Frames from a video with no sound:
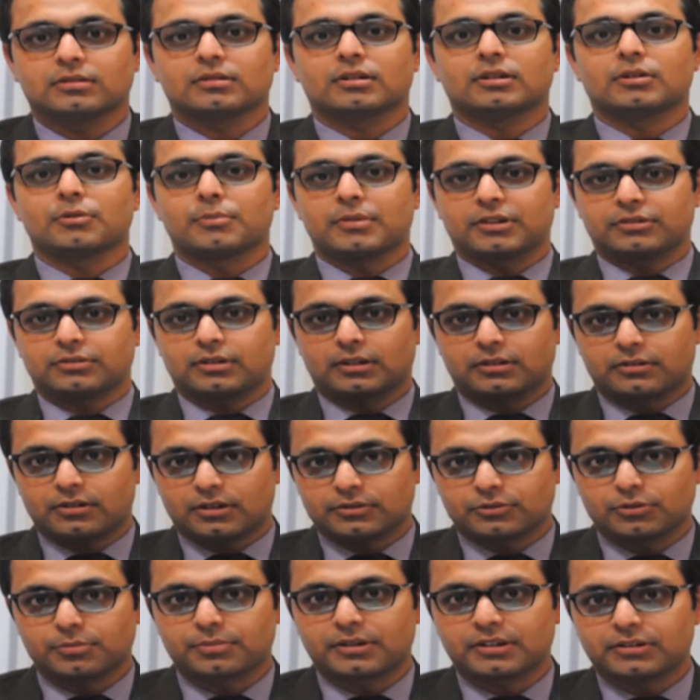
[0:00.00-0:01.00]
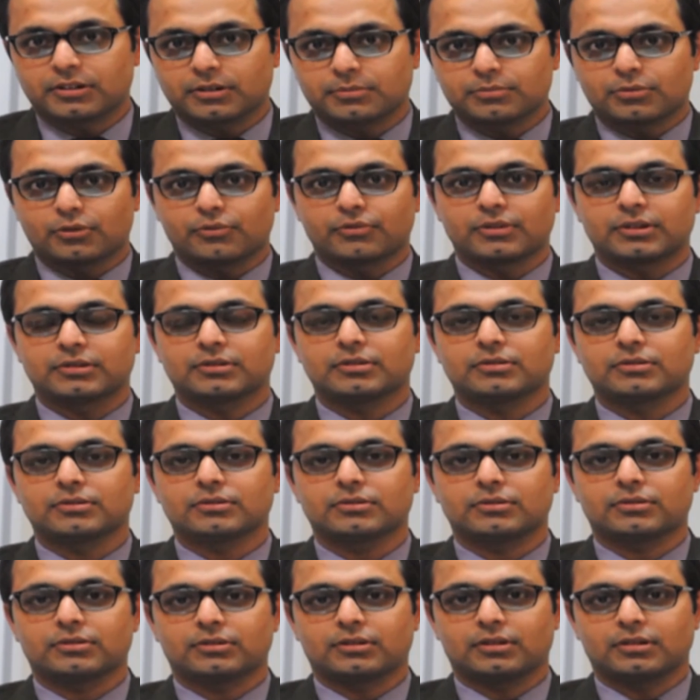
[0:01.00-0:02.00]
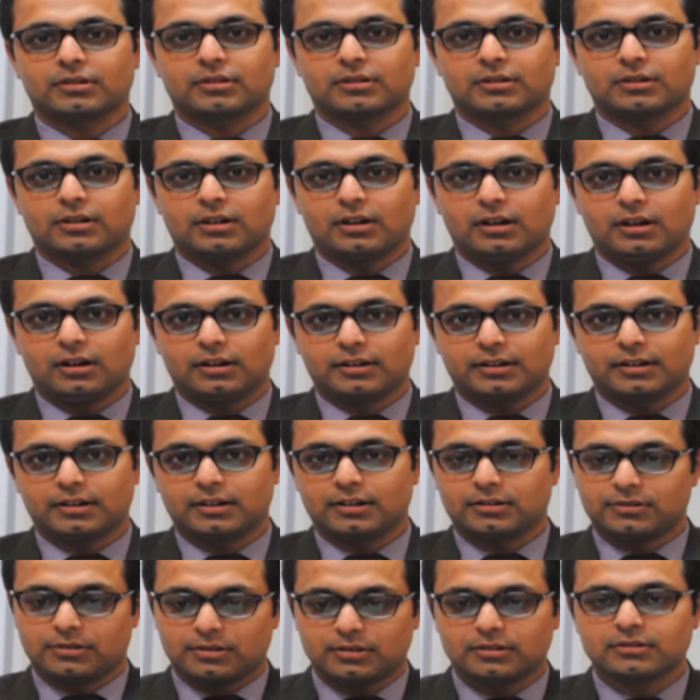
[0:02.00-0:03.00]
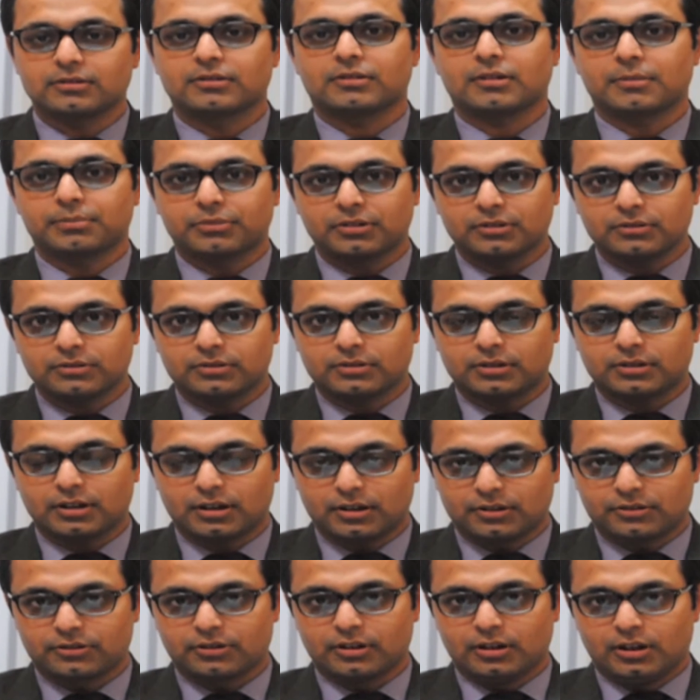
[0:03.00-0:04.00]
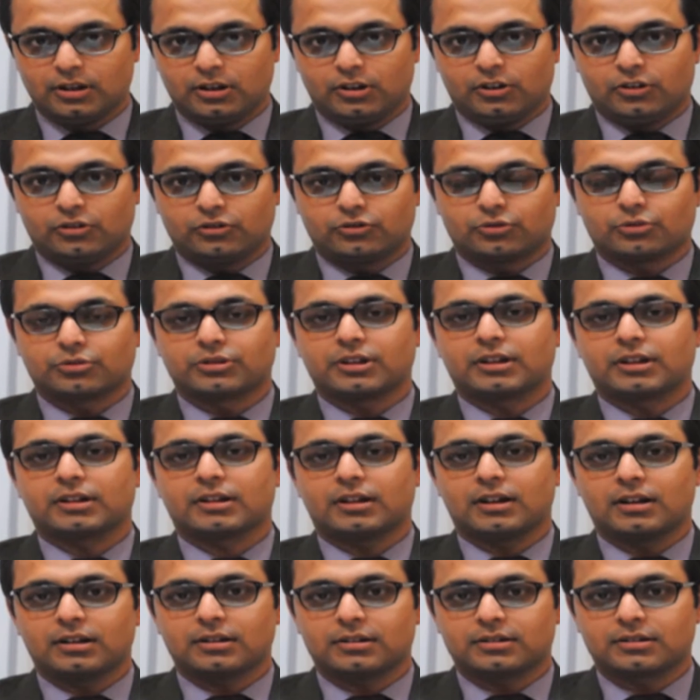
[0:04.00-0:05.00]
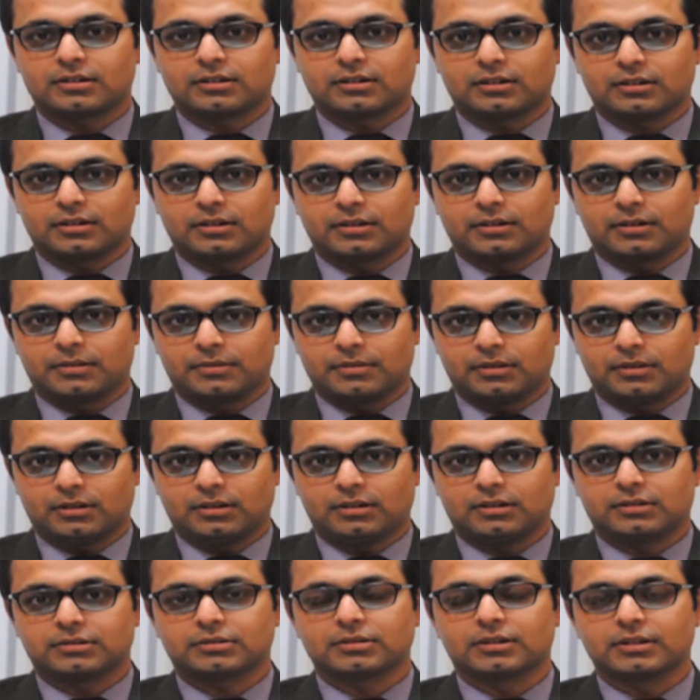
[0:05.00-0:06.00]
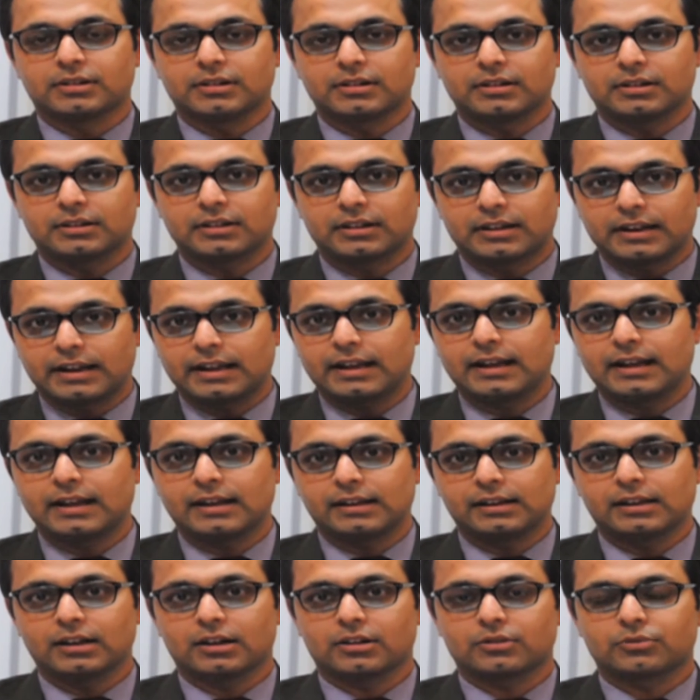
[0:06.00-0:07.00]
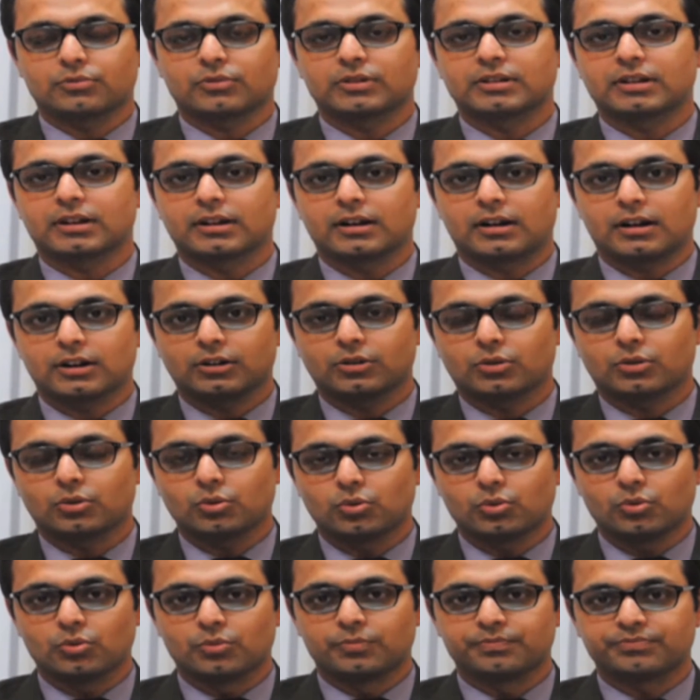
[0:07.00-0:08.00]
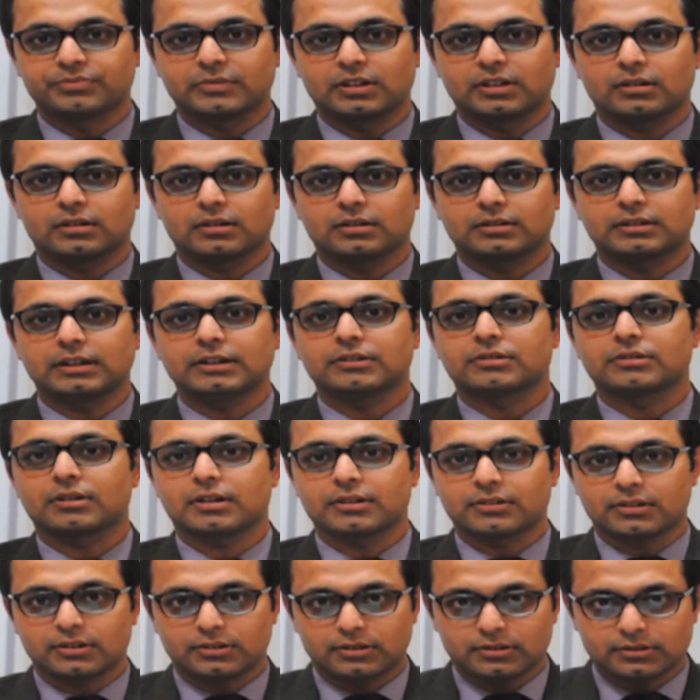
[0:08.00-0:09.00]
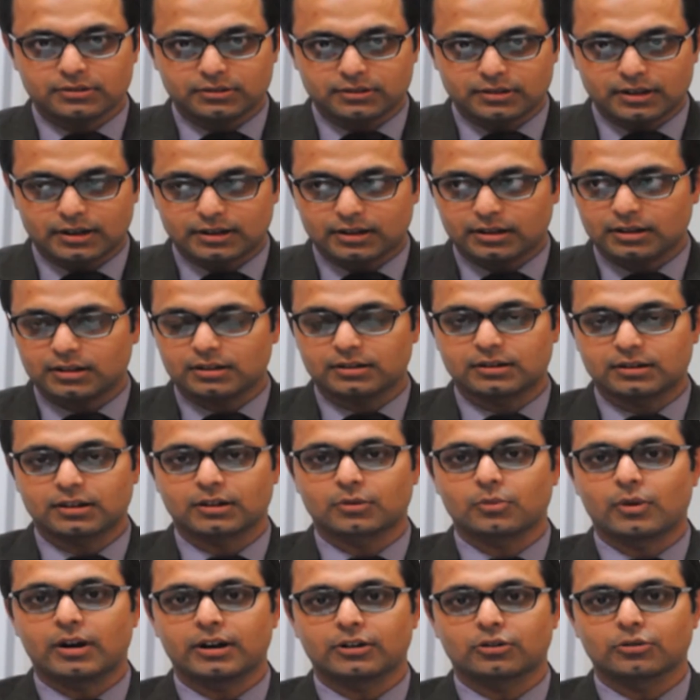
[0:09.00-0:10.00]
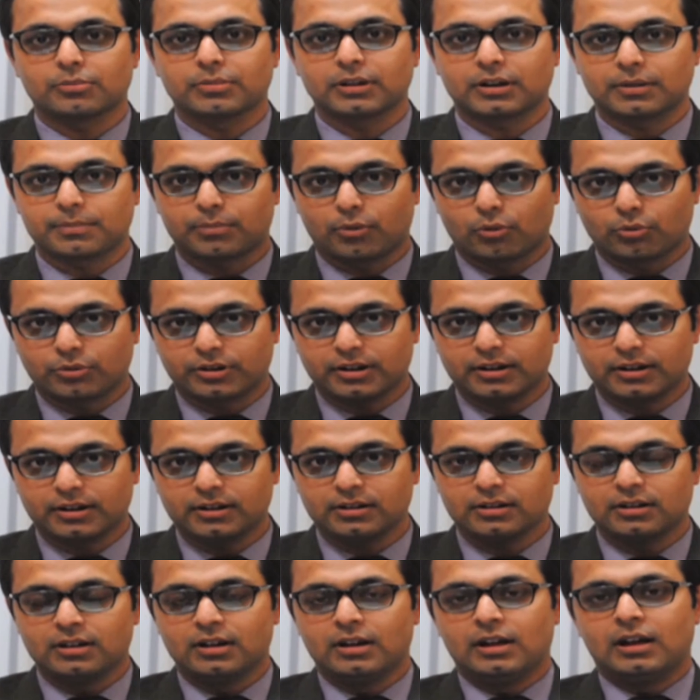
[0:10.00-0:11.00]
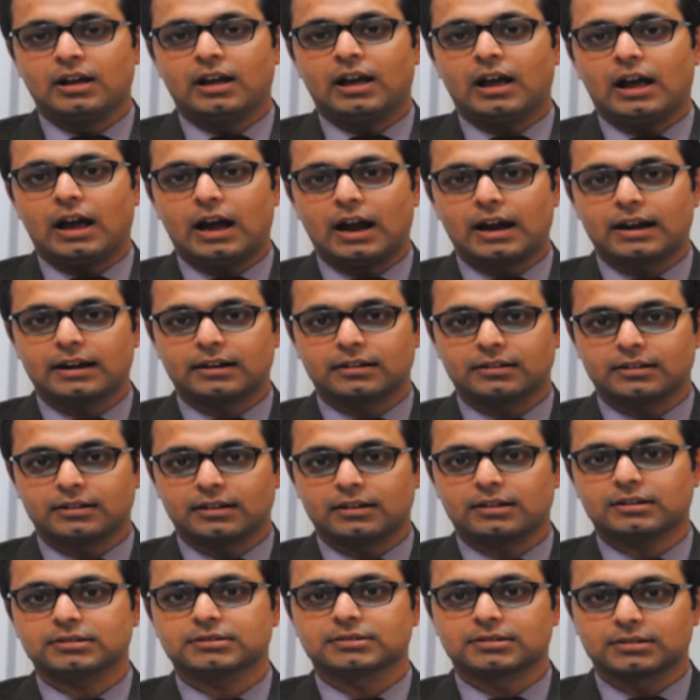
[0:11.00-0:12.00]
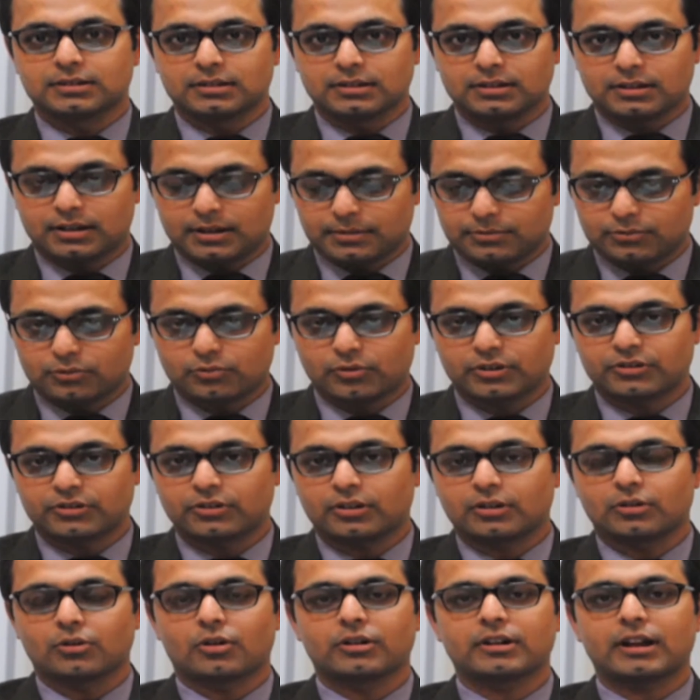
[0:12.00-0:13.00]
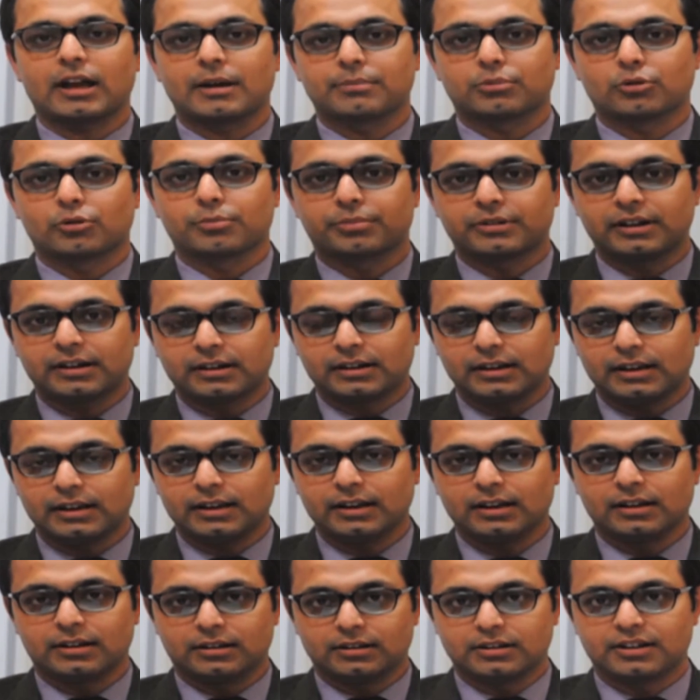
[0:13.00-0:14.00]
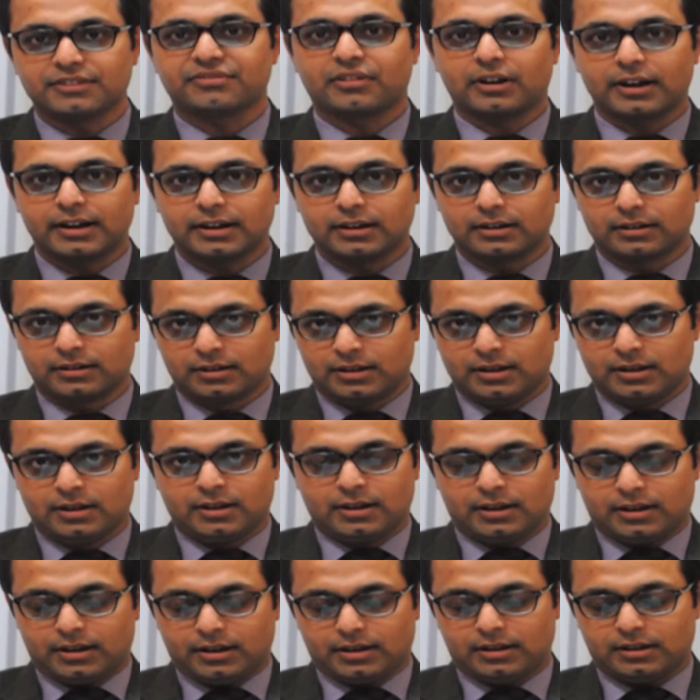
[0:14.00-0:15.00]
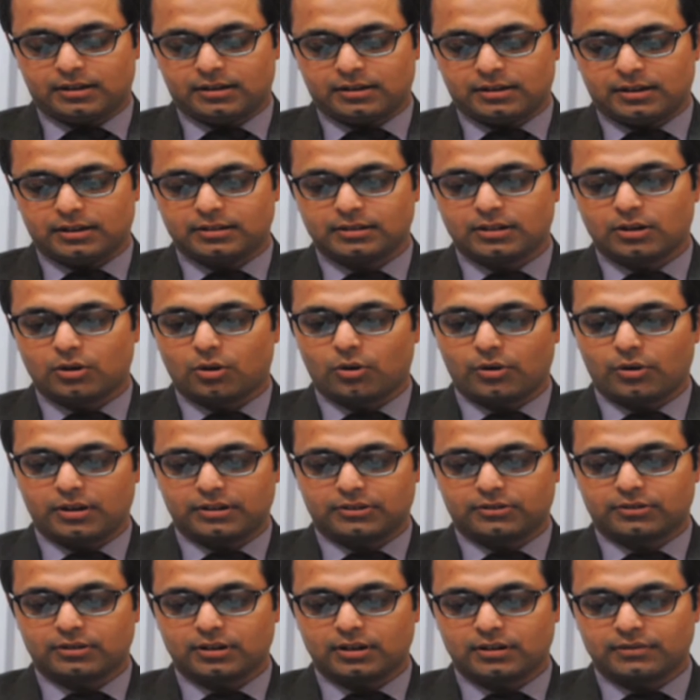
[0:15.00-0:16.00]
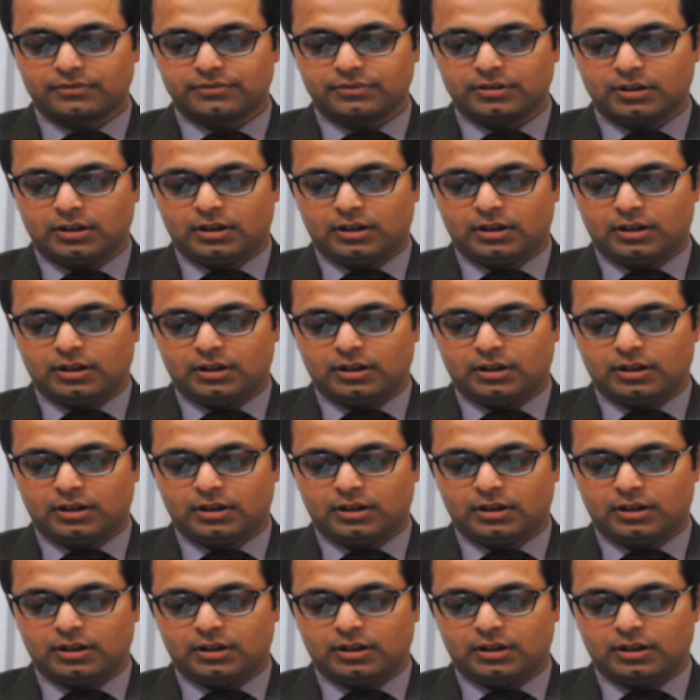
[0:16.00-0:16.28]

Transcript: the domestic transfer pricing provisions are in its inception stage, so there are certain grey areas with regard to the transactions that are required to be reported, and there are certain terms which are not appropriately defined in the law itself.